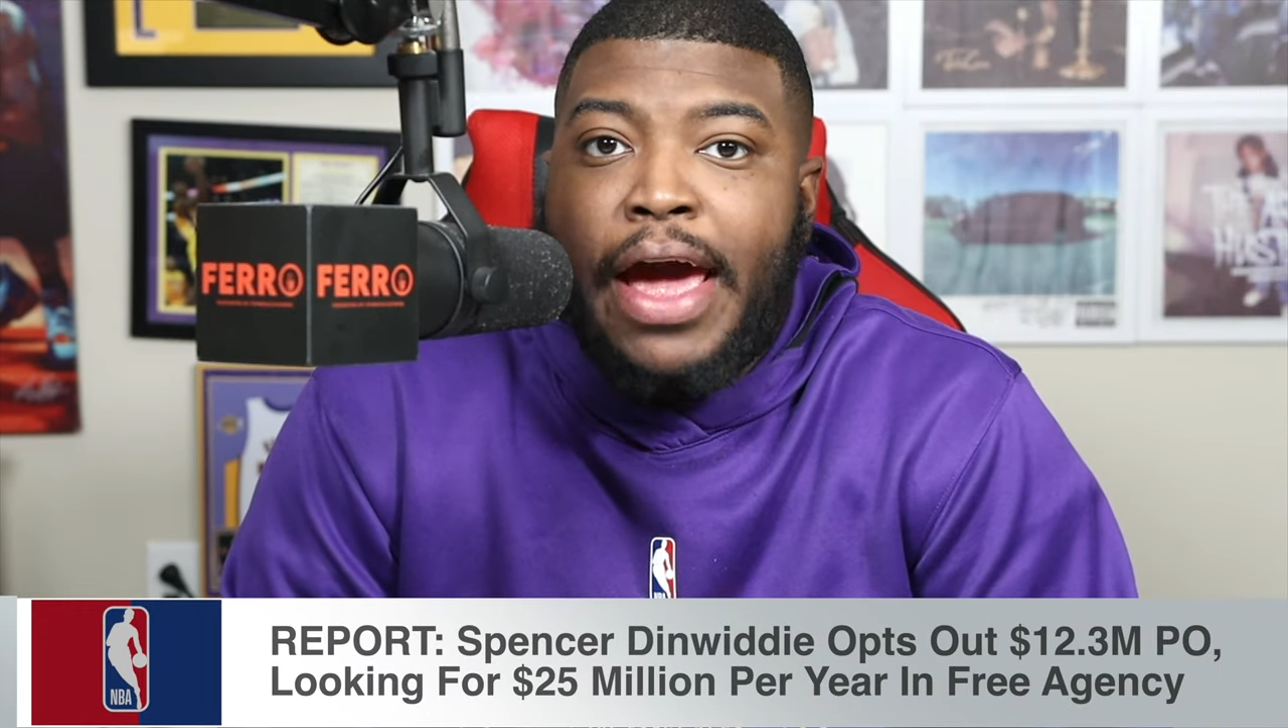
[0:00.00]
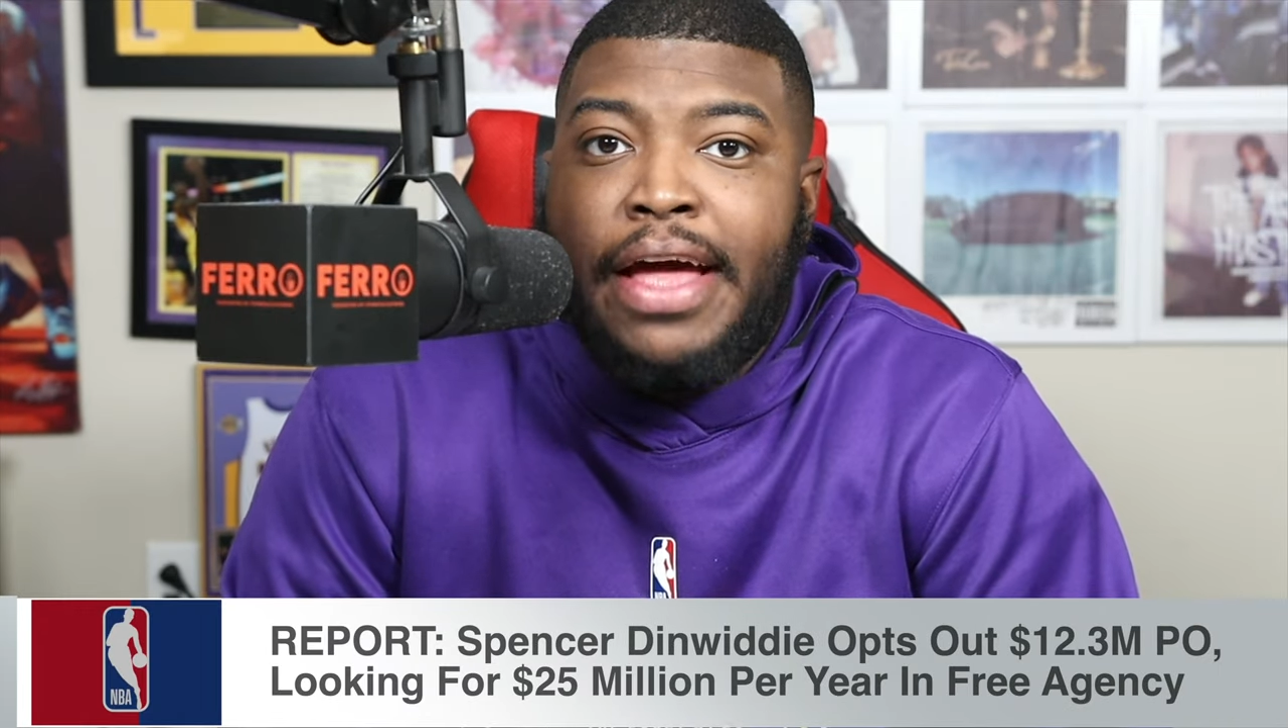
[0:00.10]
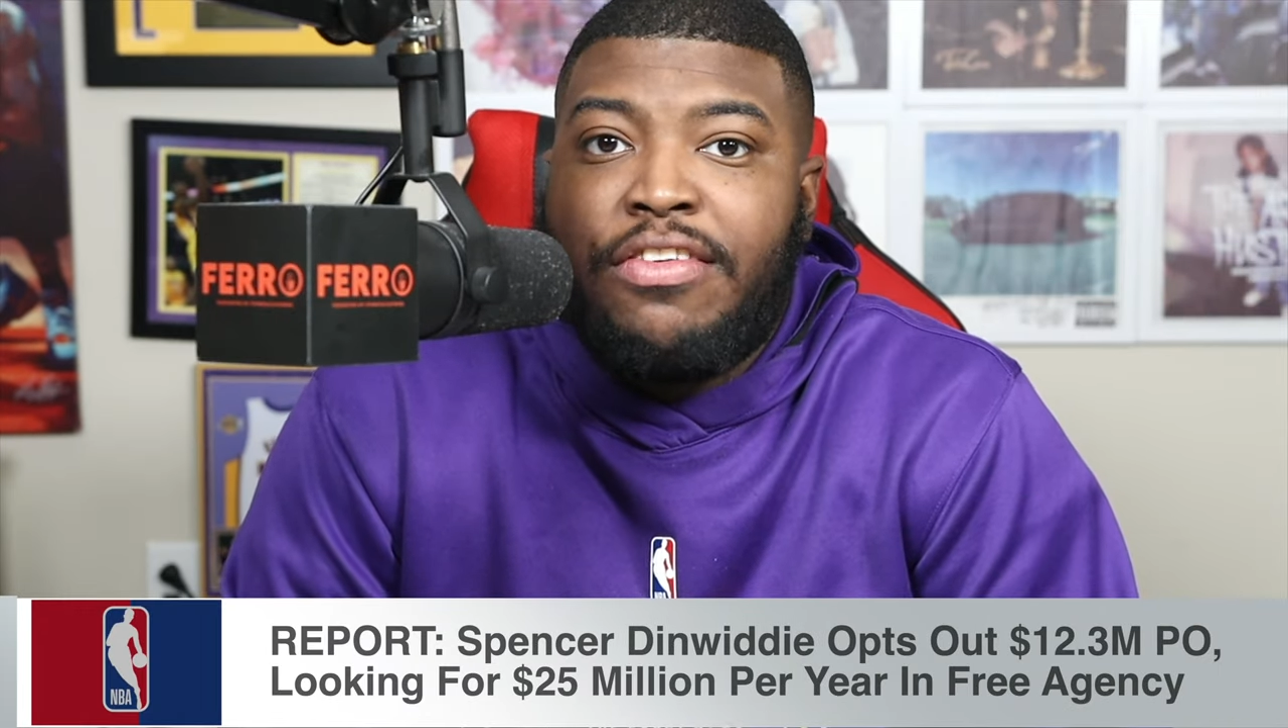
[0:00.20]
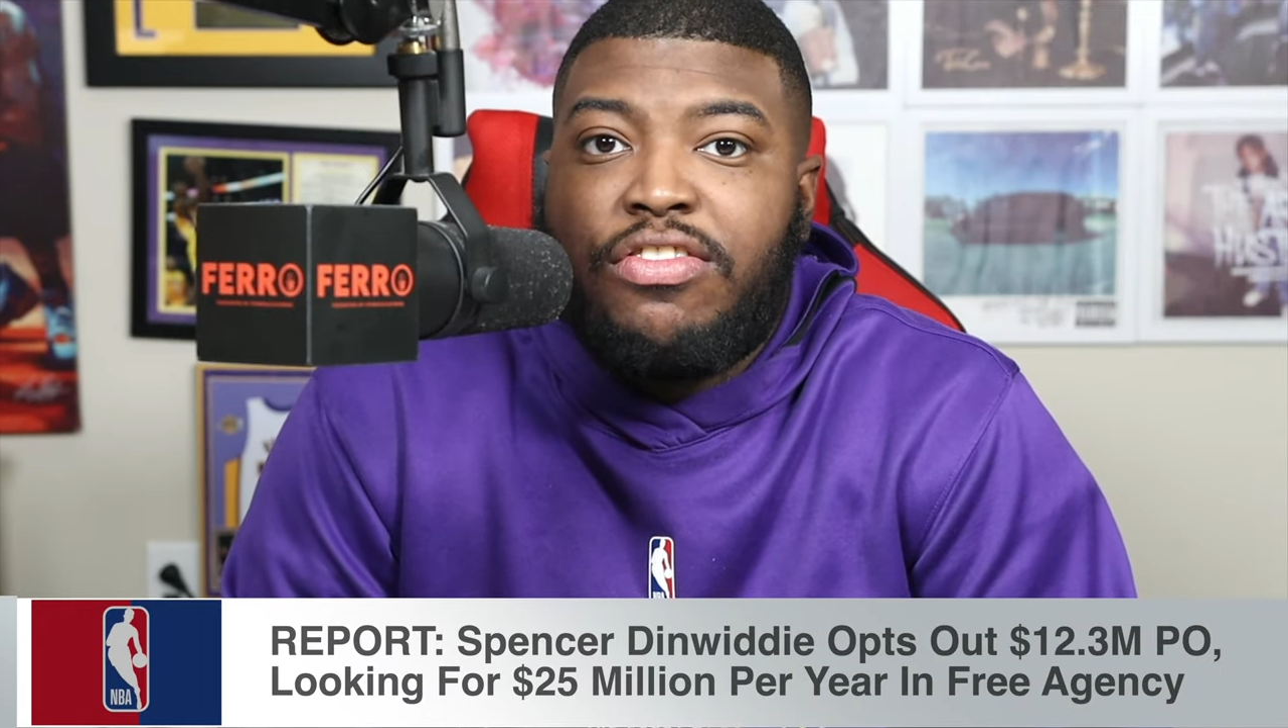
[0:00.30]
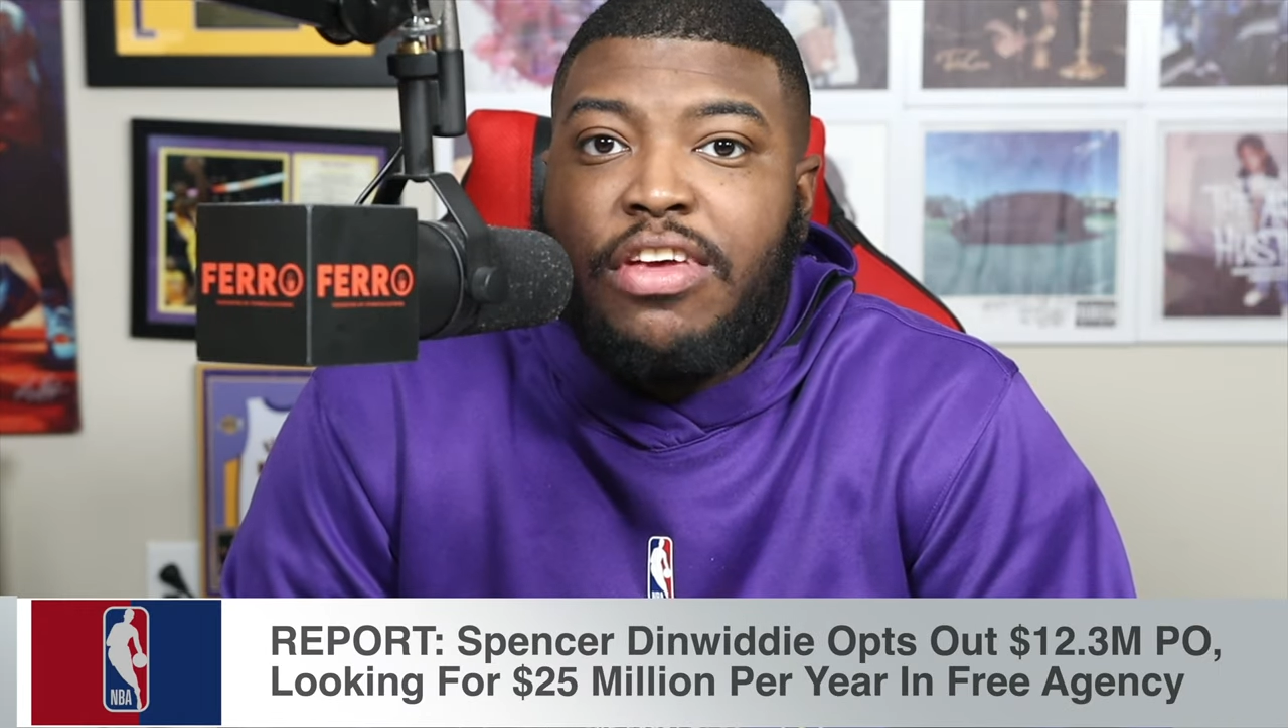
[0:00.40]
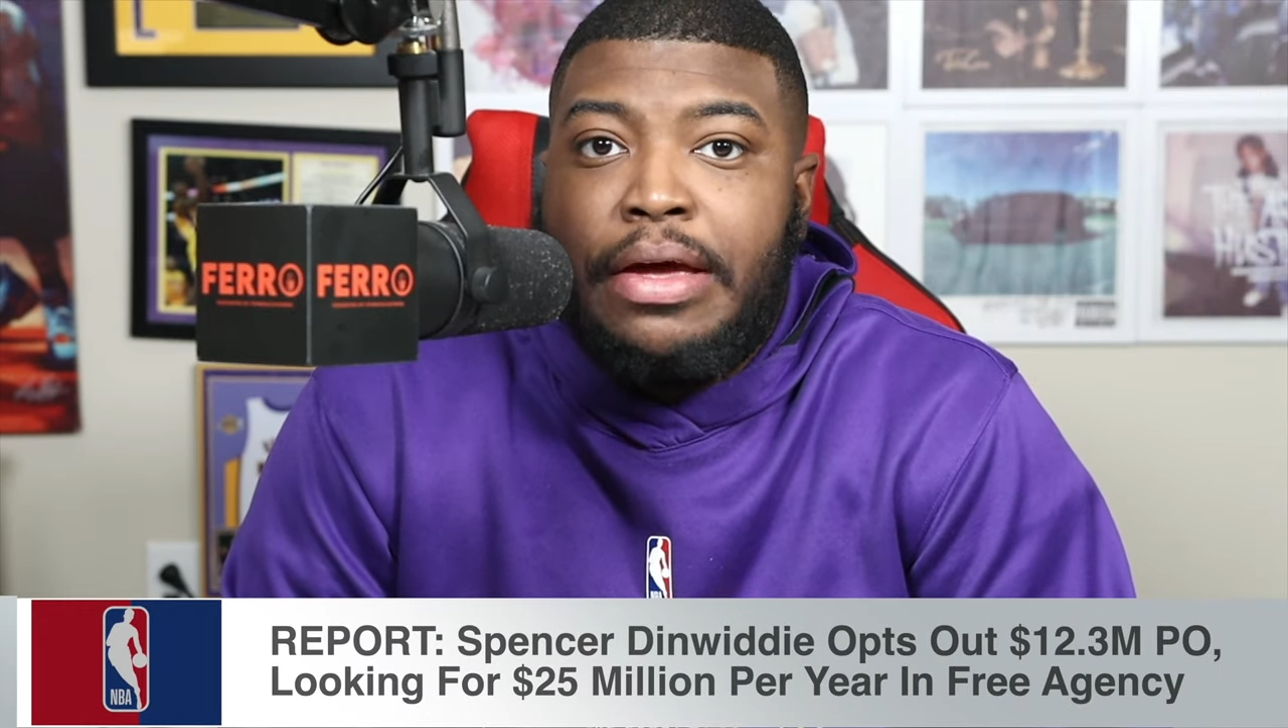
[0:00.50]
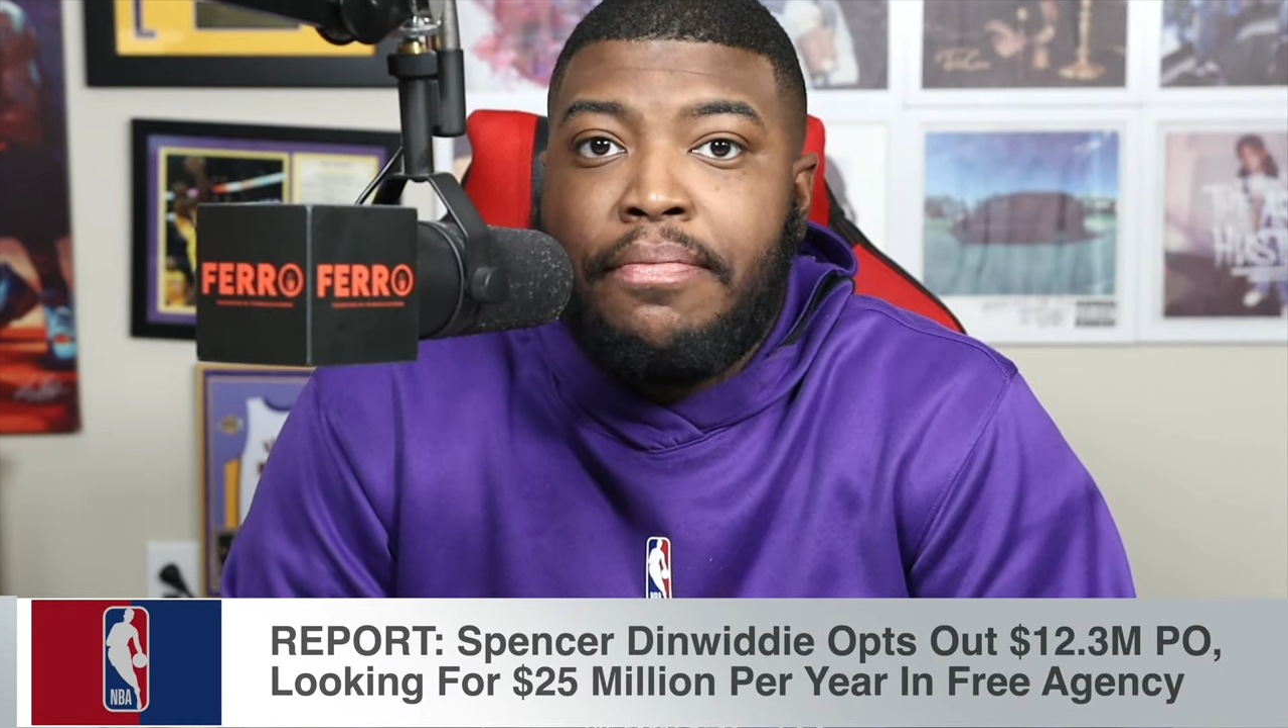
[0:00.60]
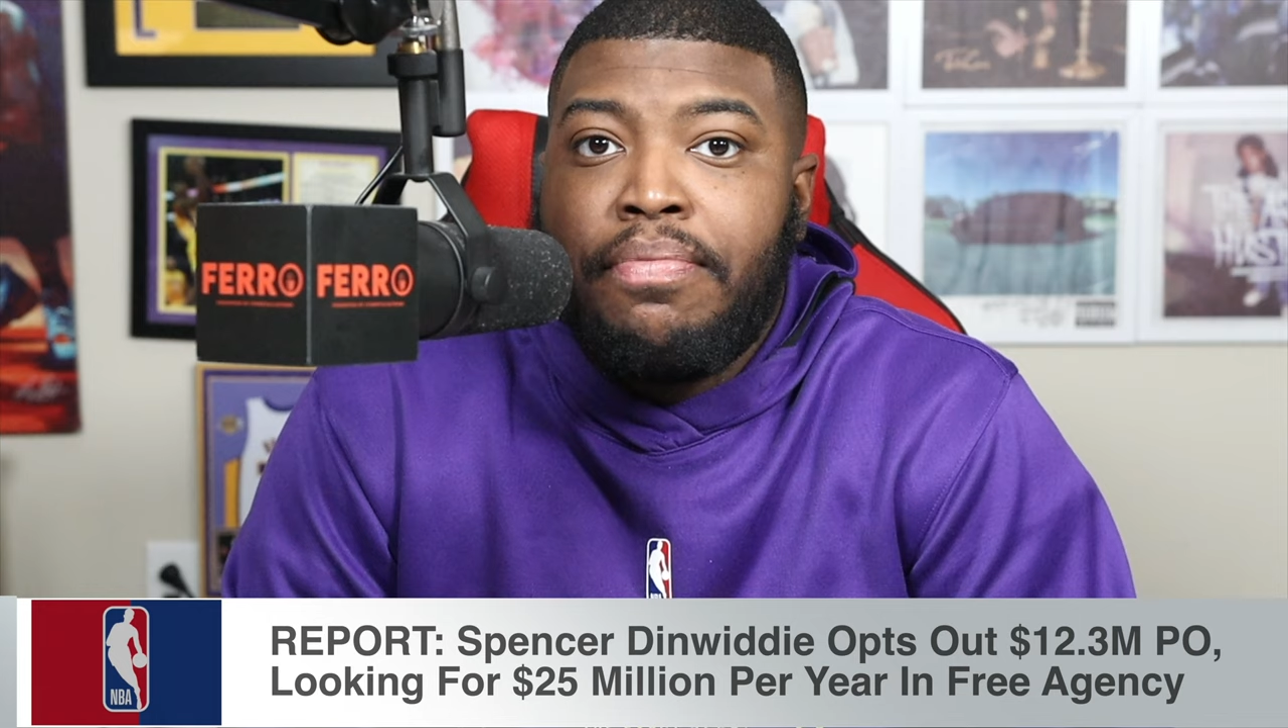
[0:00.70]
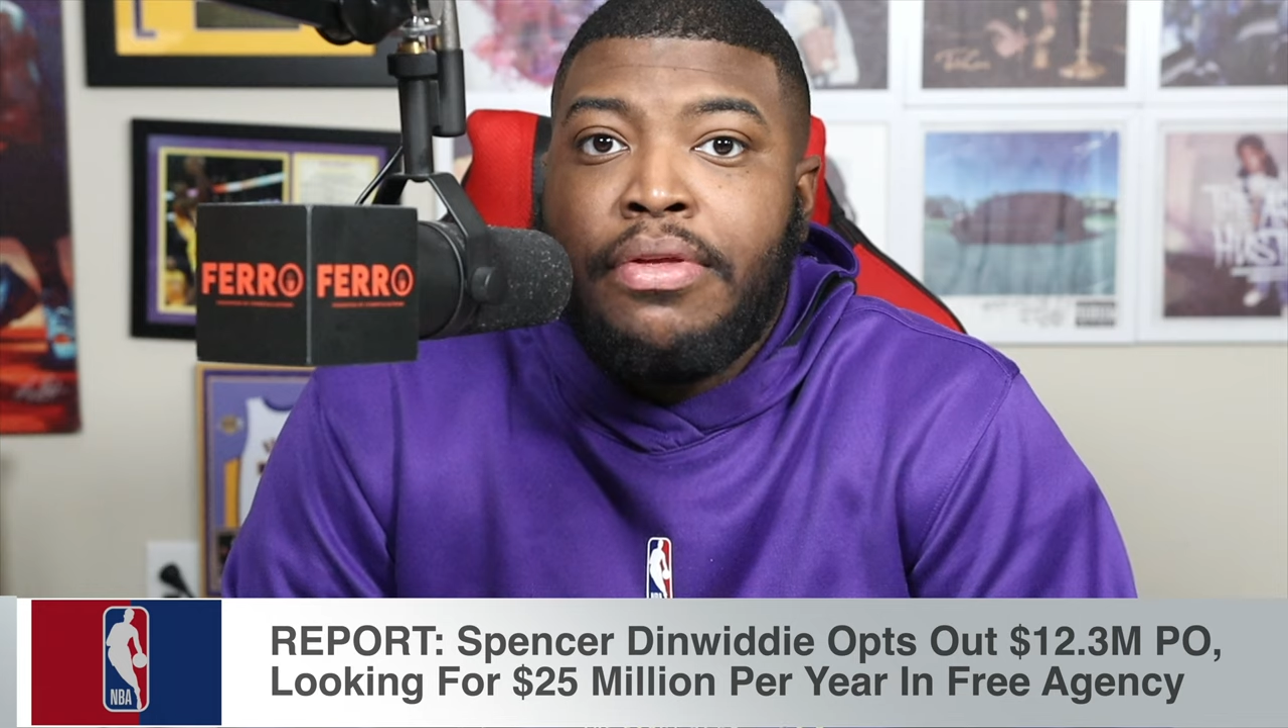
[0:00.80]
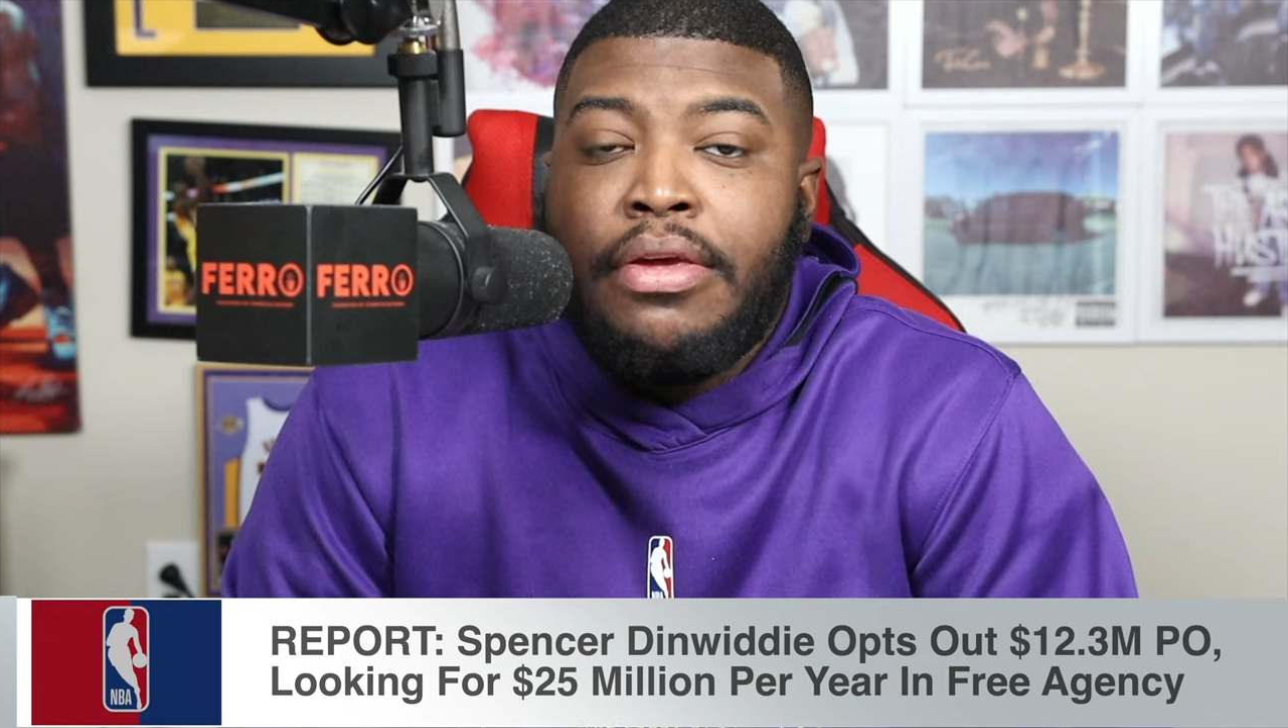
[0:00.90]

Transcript: agency